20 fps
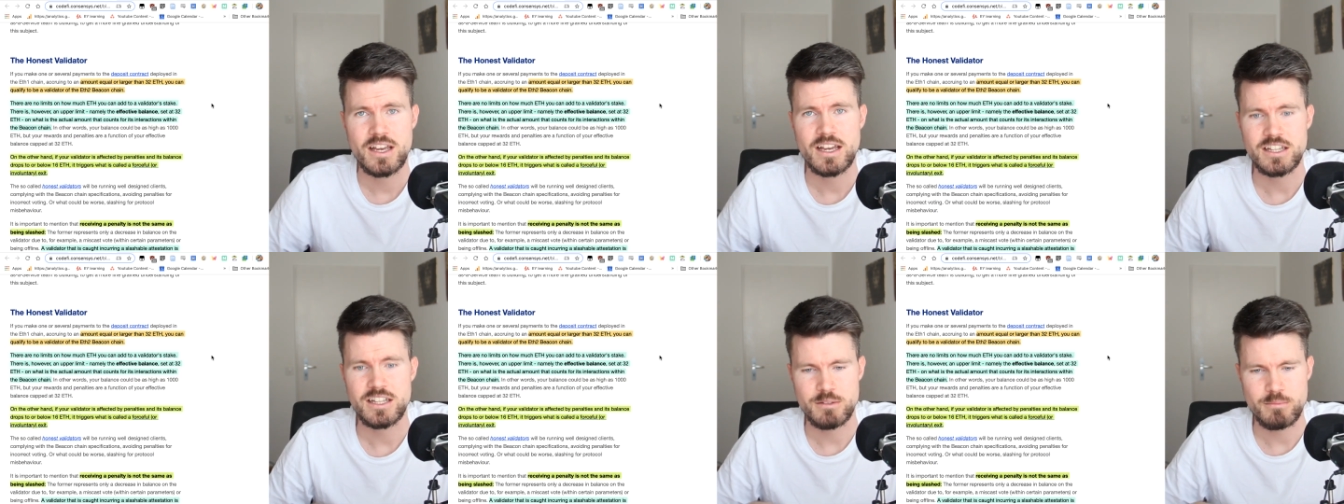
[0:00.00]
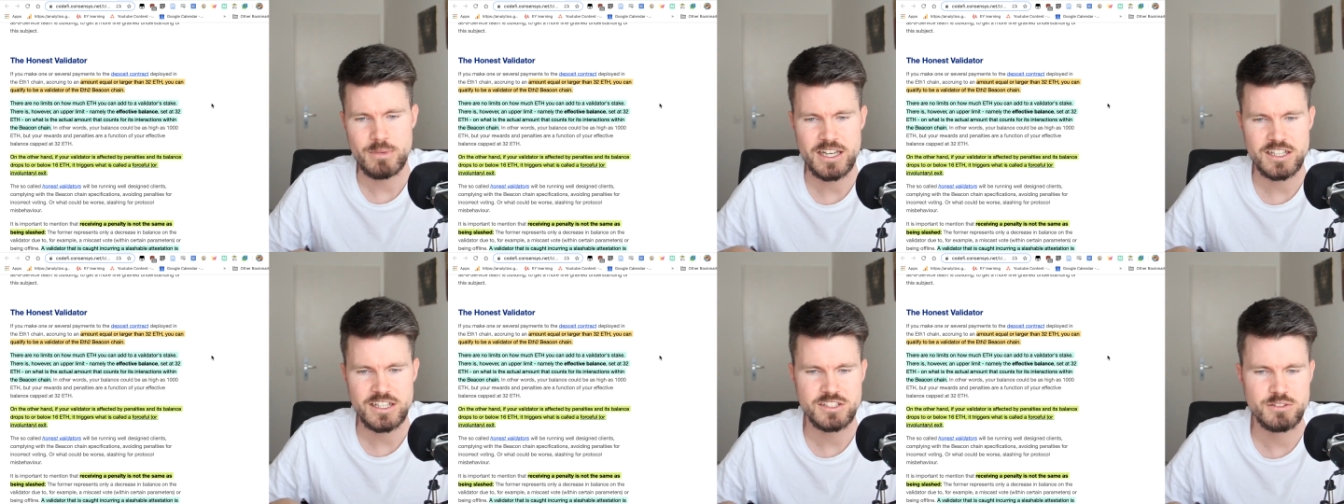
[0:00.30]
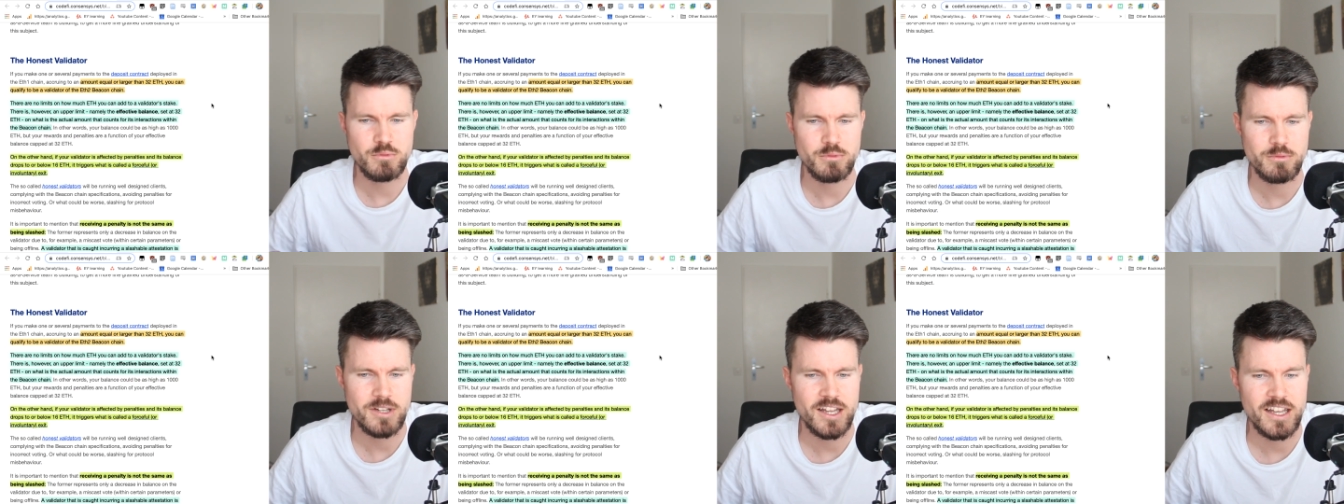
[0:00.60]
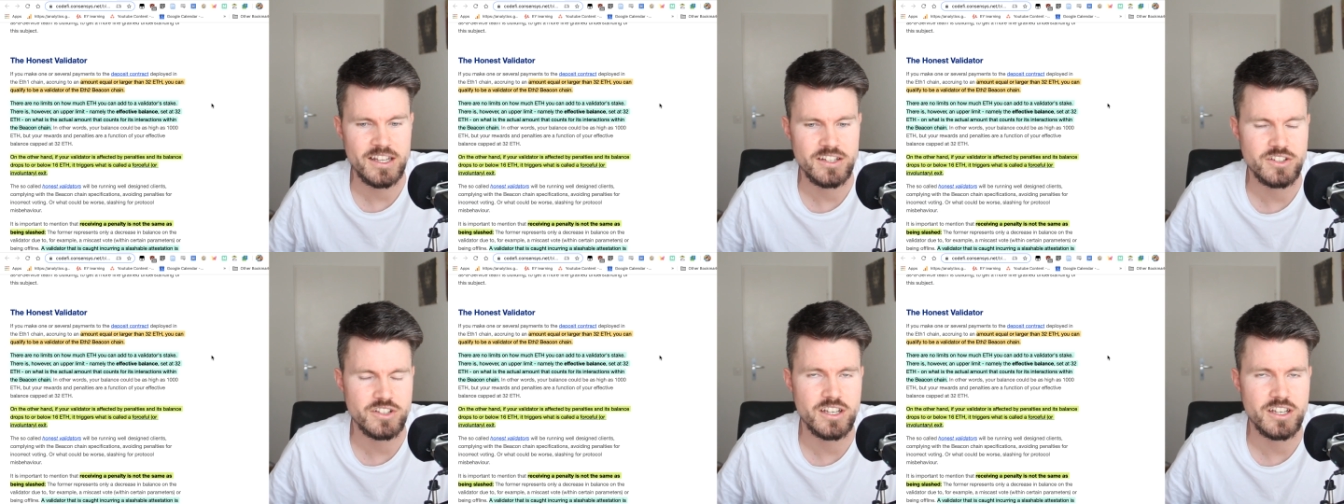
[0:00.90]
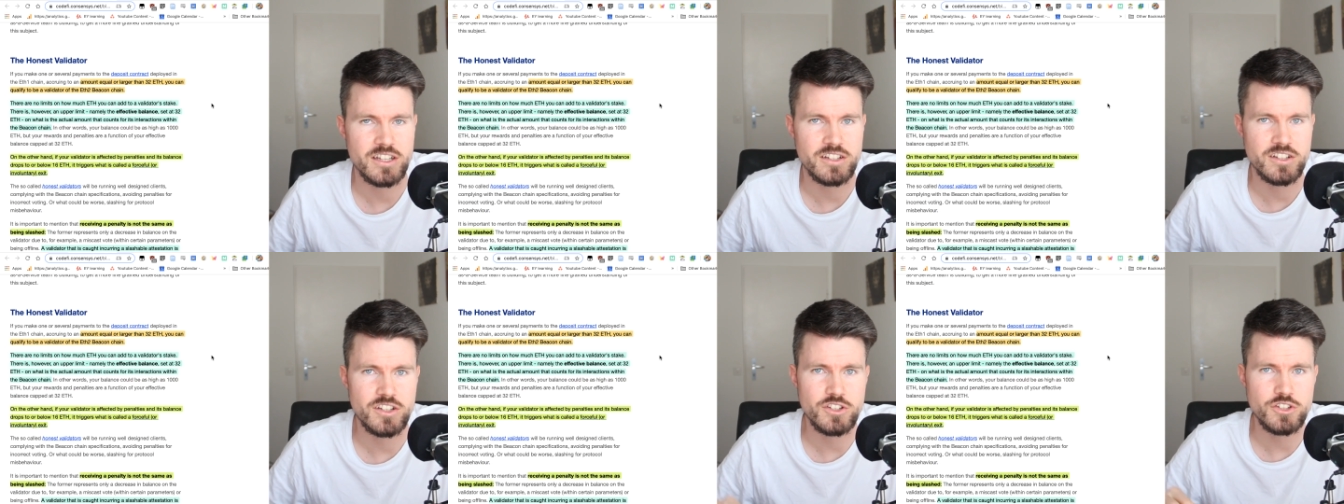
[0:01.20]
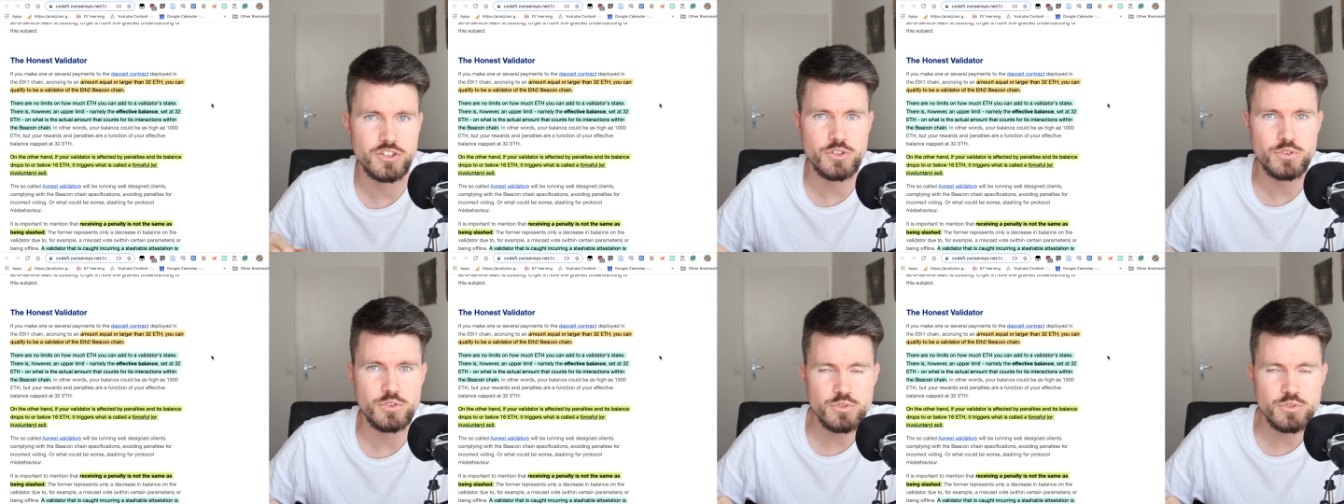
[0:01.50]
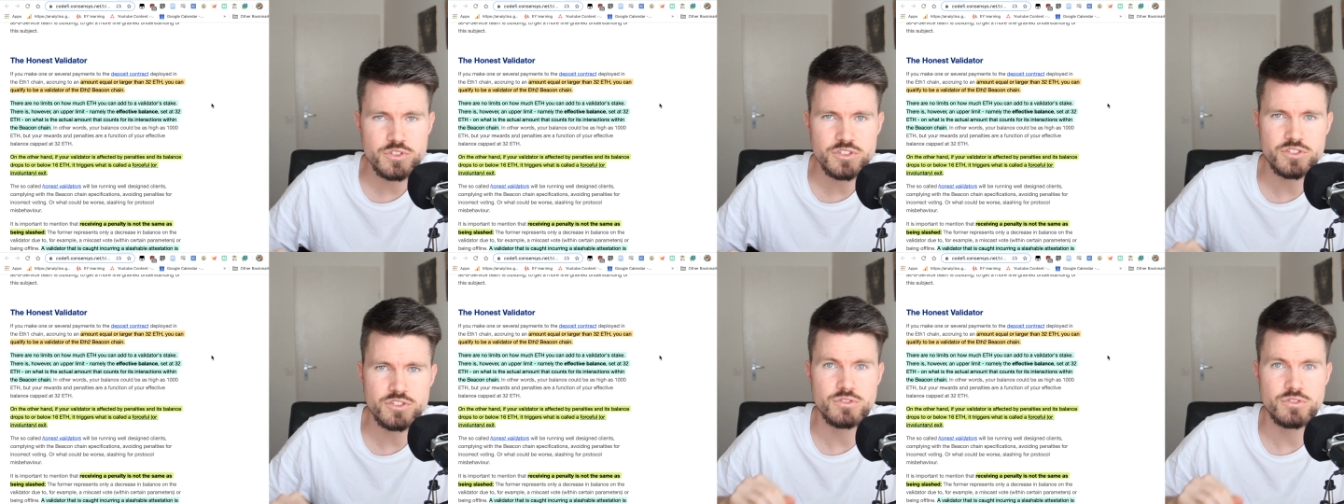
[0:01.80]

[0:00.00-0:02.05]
and the maximum that you can use